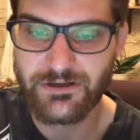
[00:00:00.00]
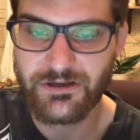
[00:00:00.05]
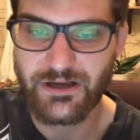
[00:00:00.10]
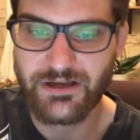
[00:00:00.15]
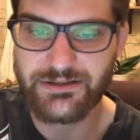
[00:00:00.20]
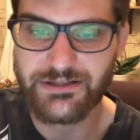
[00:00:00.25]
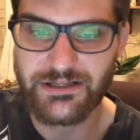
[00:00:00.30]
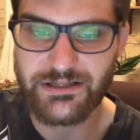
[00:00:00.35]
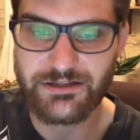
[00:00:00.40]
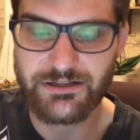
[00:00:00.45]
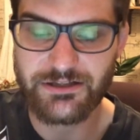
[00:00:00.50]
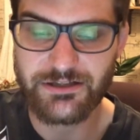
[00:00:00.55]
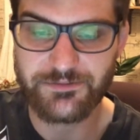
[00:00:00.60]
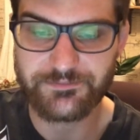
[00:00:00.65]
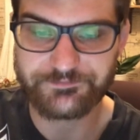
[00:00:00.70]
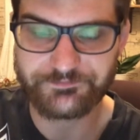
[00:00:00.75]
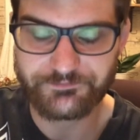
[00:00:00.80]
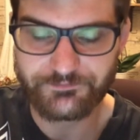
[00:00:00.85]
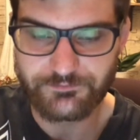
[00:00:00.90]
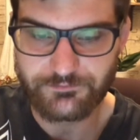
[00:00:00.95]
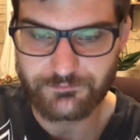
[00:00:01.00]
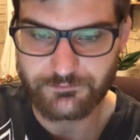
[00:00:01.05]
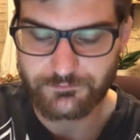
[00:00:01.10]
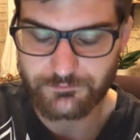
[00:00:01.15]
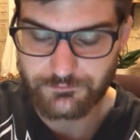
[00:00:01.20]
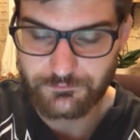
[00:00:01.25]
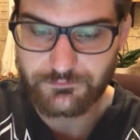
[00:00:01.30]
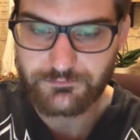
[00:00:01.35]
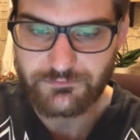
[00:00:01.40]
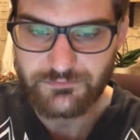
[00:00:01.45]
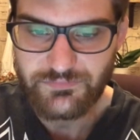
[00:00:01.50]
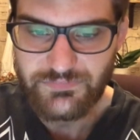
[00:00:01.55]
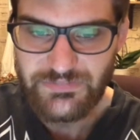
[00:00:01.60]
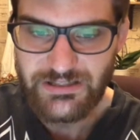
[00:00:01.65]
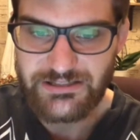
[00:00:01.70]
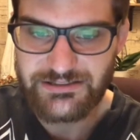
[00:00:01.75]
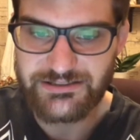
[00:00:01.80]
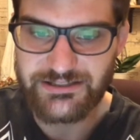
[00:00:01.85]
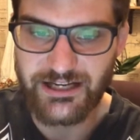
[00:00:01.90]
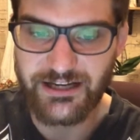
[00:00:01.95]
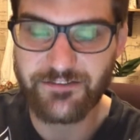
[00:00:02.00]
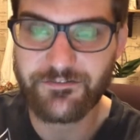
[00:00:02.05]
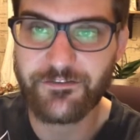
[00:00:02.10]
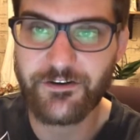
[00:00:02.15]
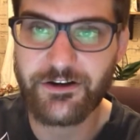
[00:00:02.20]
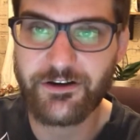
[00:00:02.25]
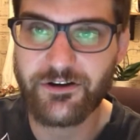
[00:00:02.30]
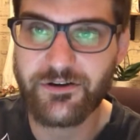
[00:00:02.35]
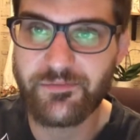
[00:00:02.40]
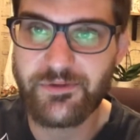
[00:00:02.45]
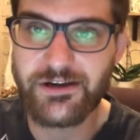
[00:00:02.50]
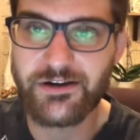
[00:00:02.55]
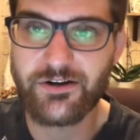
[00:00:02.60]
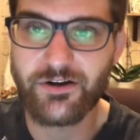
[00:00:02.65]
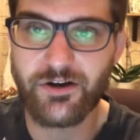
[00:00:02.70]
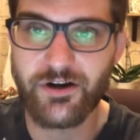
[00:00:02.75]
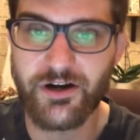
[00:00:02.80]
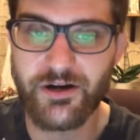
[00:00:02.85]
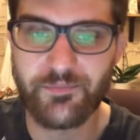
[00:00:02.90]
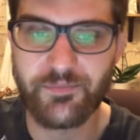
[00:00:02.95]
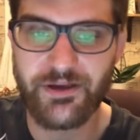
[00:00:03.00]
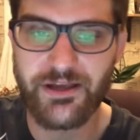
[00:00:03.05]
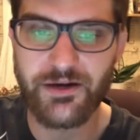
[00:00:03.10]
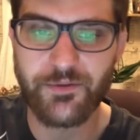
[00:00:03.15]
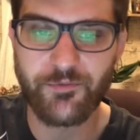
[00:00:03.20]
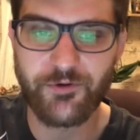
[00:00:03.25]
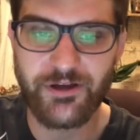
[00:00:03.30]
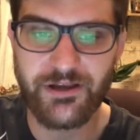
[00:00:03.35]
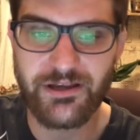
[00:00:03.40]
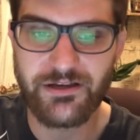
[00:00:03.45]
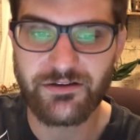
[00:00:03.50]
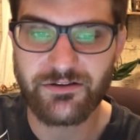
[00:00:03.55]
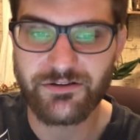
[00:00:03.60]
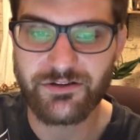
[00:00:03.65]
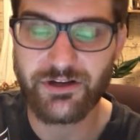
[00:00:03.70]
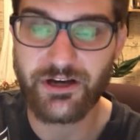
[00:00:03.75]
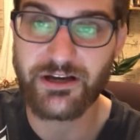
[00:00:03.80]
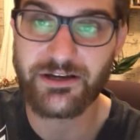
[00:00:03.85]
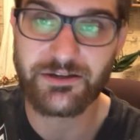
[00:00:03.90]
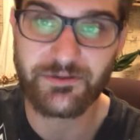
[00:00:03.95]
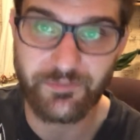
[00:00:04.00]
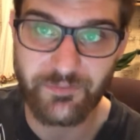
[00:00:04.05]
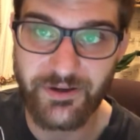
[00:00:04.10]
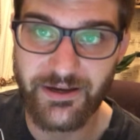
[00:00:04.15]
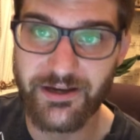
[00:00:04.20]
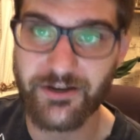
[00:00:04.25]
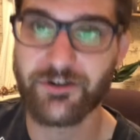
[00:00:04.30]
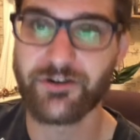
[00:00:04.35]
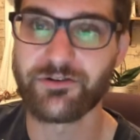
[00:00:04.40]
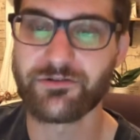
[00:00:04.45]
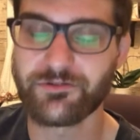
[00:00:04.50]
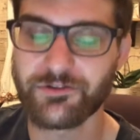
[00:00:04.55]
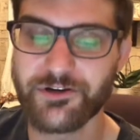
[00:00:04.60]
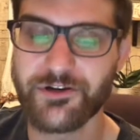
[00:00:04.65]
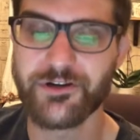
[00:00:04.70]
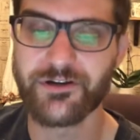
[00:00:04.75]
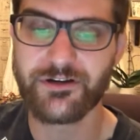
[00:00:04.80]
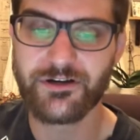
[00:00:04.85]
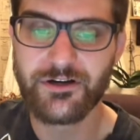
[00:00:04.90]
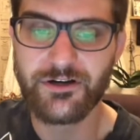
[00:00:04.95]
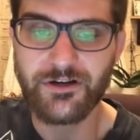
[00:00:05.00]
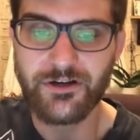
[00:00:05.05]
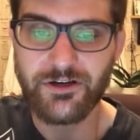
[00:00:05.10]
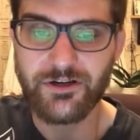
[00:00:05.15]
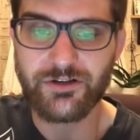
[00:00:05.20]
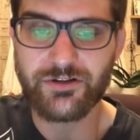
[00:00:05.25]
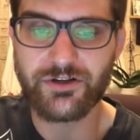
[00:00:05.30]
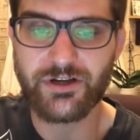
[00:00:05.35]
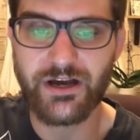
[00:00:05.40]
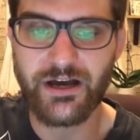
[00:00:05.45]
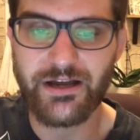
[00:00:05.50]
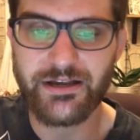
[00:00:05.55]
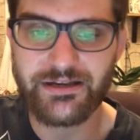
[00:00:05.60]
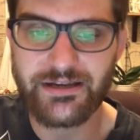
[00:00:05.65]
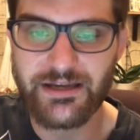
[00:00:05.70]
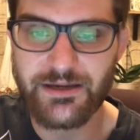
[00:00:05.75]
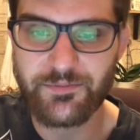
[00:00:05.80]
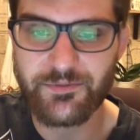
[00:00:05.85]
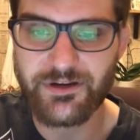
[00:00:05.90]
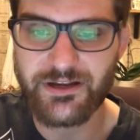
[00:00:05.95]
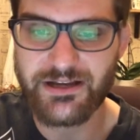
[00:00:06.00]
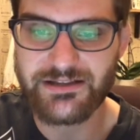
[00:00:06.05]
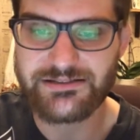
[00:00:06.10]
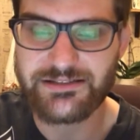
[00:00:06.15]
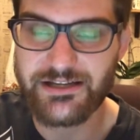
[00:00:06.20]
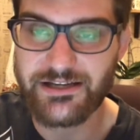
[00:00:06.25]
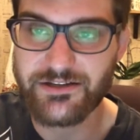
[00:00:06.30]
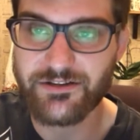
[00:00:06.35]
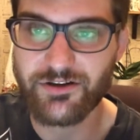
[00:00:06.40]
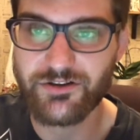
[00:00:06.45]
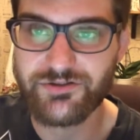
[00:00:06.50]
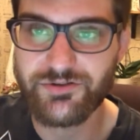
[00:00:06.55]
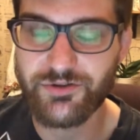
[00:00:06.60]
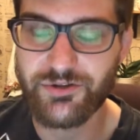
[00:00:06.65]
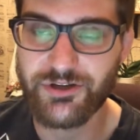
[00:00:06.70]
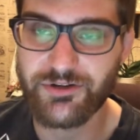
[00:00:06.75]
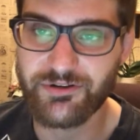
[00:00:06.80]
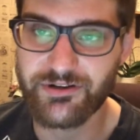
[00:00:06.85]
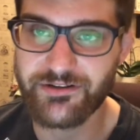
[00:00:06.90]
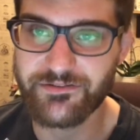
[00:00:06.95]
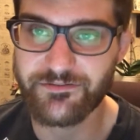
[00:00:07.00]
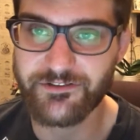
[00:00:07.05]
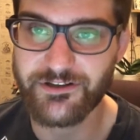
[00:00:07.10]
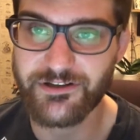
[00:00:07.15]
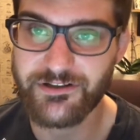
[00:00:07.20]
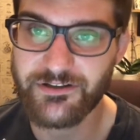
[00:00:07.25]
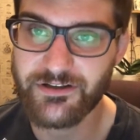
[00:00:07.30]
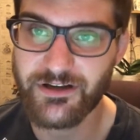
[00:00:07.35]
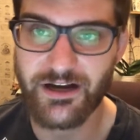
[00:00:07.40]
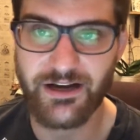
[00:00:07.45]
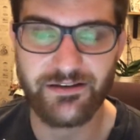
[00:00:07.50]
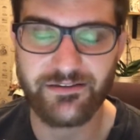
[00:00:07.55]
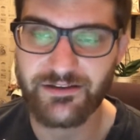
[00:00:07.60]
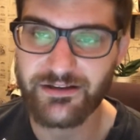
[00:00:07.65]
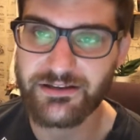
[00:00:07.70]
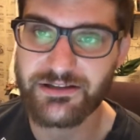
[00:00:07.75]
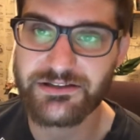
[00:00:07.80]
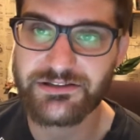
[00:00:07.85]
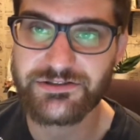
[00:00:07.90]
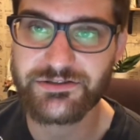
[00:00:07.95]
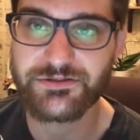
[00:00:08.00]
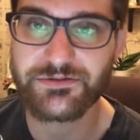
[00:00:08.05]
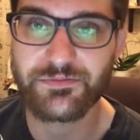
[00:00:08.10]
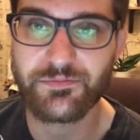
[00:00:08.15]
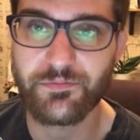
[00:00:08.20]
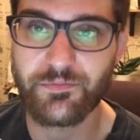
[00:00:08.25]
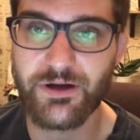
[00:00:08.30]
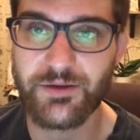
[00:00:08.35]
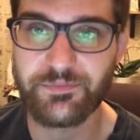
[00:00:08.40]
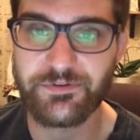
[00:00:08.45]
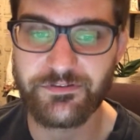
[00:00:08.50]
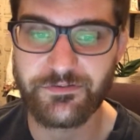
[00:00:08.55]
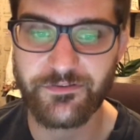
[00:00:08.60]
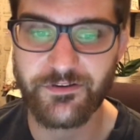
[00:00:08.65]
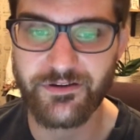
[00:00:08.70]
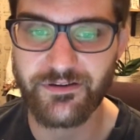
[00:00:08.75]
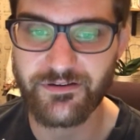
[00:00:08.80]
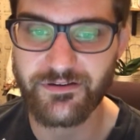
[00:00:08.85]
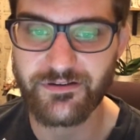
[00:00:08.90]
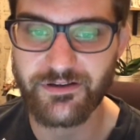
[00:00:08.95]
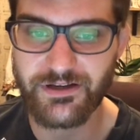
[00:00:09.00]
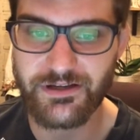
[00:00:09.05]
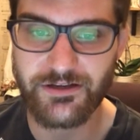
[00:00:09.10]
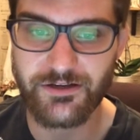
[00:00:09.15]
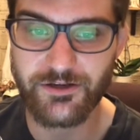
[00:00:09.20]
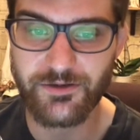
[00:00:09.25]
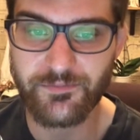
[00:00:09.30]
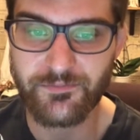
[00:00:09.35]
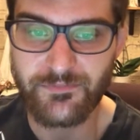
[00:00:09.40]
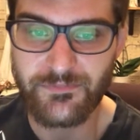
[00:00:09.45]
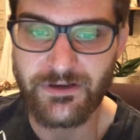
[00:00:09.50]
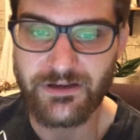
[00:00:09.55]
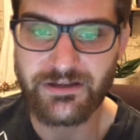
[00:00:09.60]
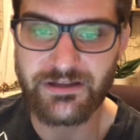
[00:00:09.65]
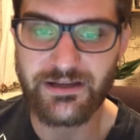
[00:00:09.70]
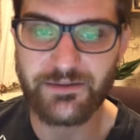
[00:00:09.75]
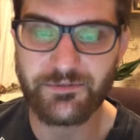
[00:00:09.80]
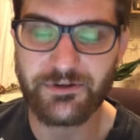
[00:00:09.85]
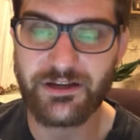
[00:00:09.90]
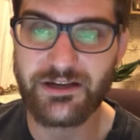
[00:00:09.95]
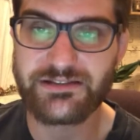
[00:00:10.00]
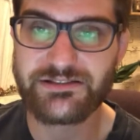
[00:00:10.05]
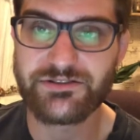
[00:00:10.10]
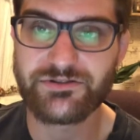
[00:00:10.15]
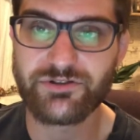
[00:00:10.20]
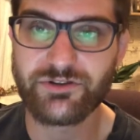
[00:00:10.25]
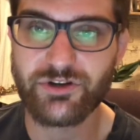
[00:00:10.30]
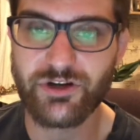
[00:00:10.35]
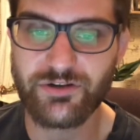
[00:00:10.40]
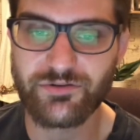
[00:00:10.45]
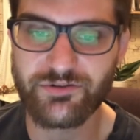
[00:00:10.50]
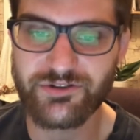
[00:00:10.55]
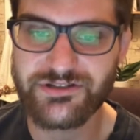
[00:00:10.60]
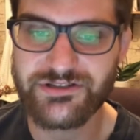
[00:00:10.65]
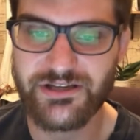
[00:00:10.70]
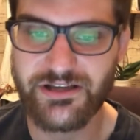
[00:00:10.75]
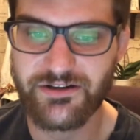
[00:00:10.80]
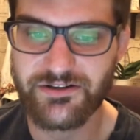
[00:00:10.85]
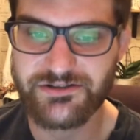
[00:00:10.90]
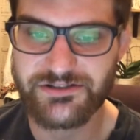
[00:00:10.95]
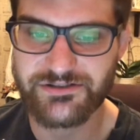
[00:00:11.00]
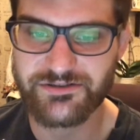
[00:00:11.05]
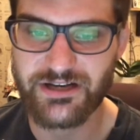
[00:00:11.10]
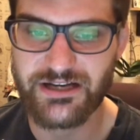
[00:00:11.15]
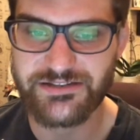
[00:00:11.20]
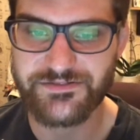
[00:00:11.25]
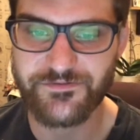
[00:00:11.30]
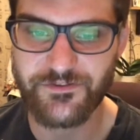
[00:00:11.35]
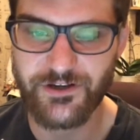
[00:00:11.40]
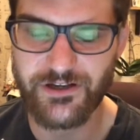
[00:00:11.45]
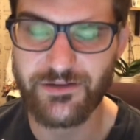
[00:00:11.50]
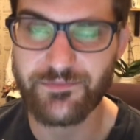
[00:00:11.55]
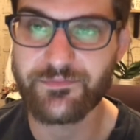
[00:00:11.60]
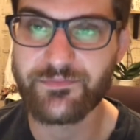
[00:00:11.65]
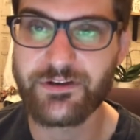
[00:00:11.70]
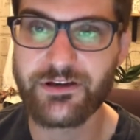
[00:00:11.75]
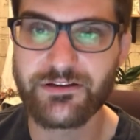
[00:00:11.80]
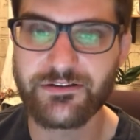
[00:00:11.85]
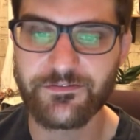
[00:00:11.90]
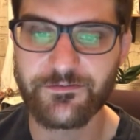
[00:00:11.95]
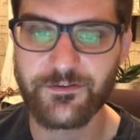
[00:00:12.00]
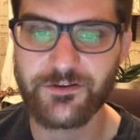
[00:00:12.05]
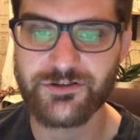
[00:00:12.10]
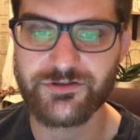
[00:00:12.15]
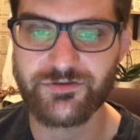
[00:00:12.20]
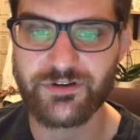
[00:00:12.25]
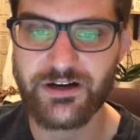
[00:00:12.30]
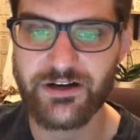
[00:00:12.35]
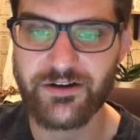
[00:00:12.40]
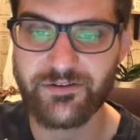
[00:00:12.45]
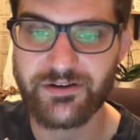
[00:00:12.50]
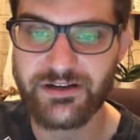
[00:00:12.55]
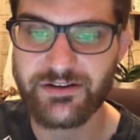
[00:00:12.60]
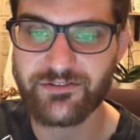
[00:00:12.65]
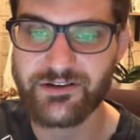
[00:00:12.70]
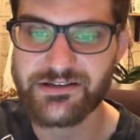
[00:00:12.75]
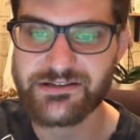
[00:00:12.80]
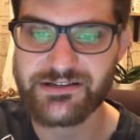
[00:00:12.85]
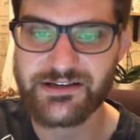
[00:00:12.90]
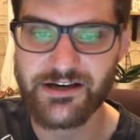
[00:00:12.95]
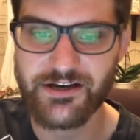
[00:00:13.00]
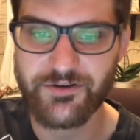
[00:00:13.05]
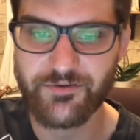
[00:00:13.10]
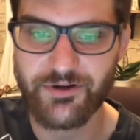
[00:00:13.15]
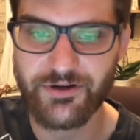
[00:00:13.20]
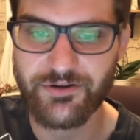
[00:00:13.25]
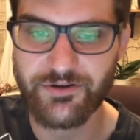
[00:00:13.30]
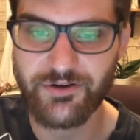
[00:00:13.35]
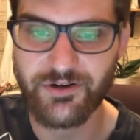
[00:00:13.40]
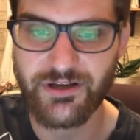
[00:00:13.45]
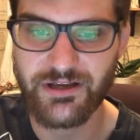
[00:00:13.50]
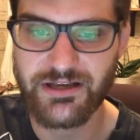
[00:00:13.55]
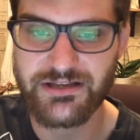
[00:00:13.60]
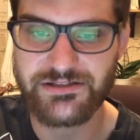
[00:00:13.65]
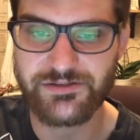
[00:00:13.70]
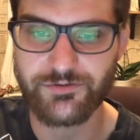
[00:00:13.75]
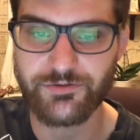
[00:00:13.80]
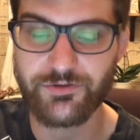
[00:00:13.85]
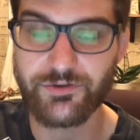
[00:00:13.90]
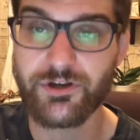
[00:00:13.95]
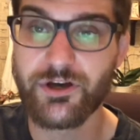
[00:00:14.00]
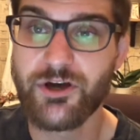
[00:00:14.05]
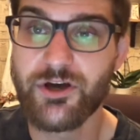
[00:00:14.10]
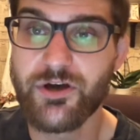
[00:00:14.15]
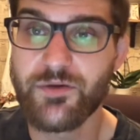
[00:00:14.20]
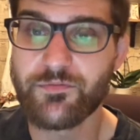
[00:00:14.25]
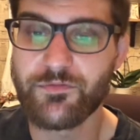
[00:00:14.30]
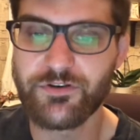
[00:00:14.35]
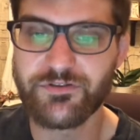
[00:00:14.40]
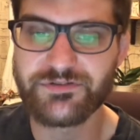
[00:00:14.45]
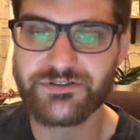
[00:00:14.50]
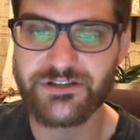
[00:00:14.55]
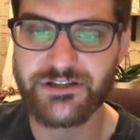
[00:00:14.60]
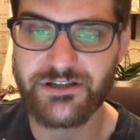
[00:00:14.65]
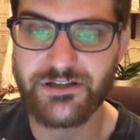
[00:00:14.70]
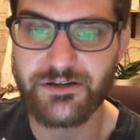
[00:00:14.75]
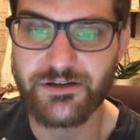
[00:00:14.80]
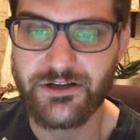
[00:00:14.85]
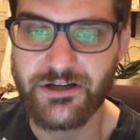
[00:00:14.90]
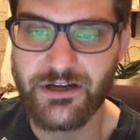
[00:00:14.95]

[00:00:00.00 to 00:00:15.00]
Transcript: And then second fight on the main card, bantamweight. You got the banger alert. You got Nate Maness taking on Tony Gravely. I think this might be fight of the night here. Nate Maness, he took on Luke Sanders his last fight. In the first round, he lands a counter right hook as Luke moves in,